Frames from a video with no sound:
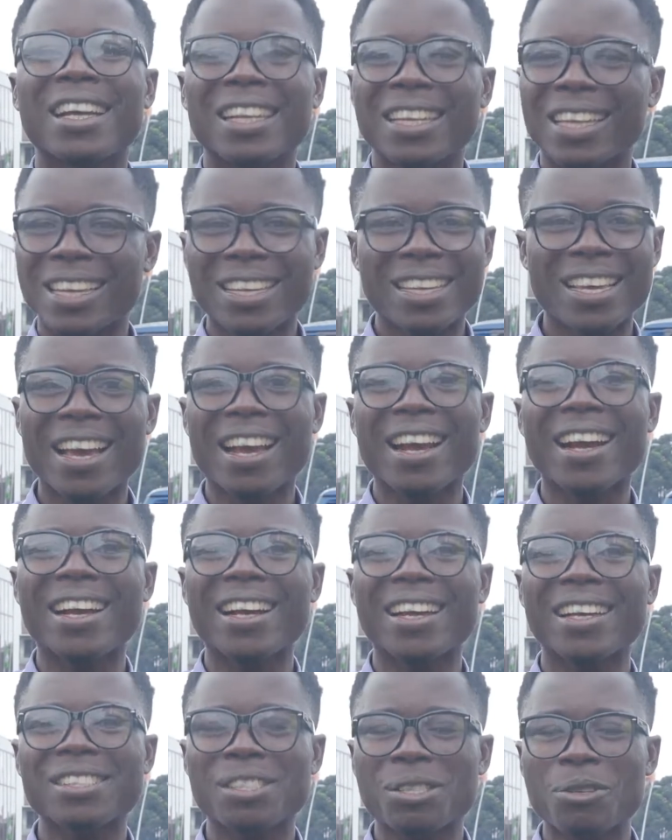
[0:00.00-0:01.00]
the year
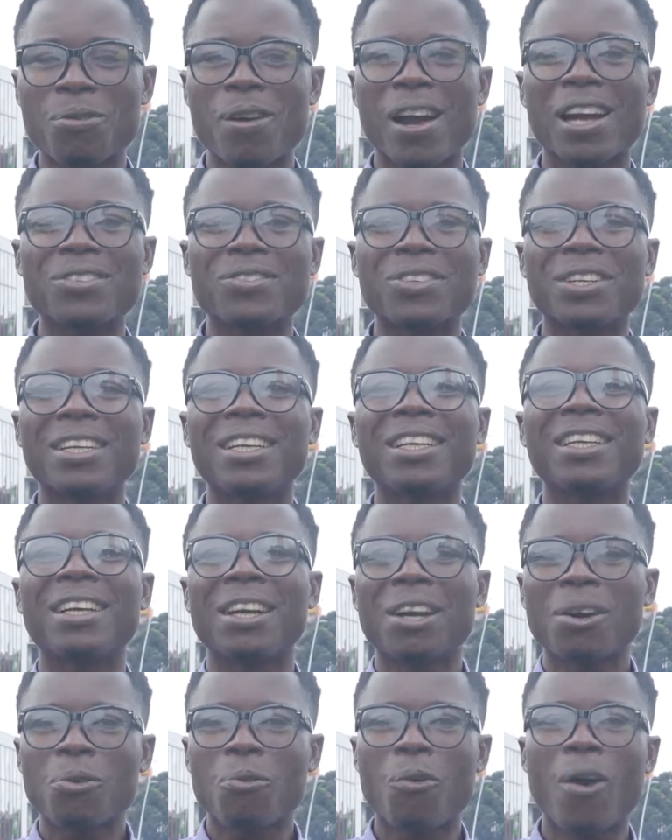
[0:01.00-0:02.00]
is gradually
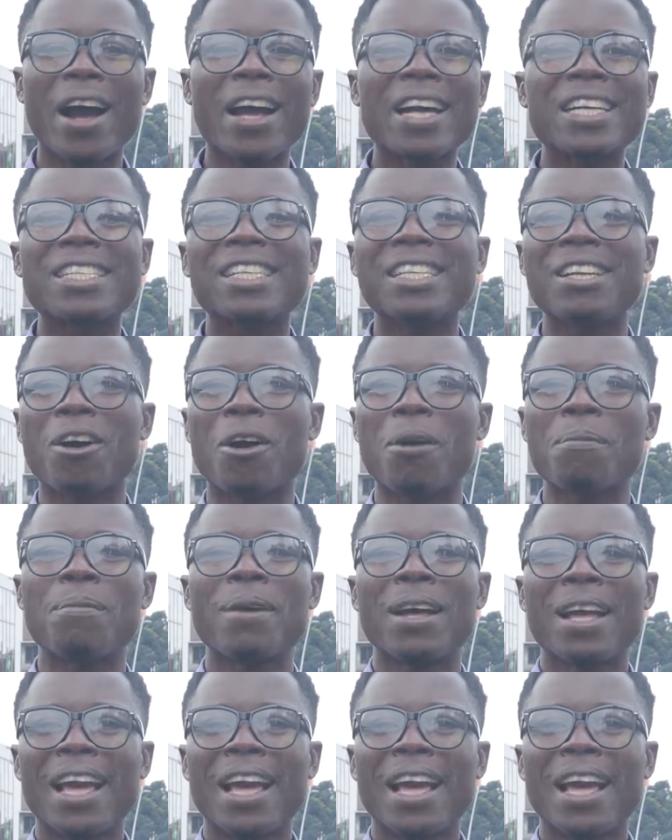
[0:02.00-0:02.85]
winding up.